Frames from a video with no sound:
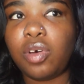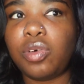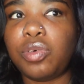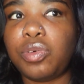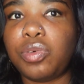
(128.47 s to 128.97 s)

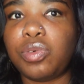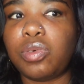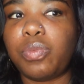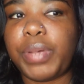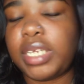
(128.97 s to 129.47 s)

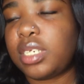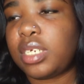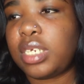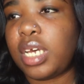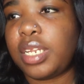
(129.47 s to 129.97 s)
who
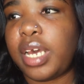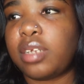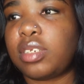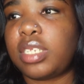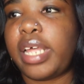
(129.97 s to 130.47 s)
basically
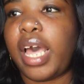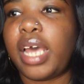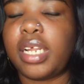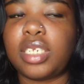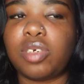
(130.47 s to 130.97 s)
announced
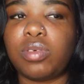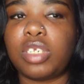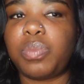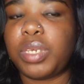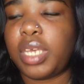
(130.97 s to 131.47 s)
that it's going
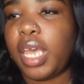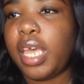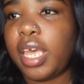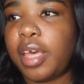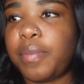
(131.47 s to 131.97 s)
to be
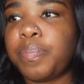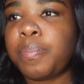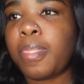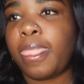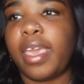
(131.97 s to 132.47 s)
him
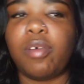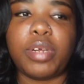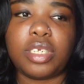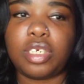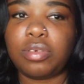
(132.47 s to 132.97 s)
and
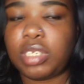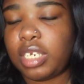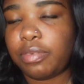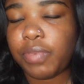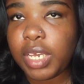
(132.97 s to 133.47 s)
with
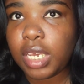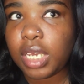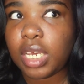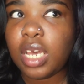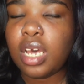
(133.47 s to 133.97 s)

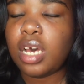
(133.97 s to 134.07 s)
QTV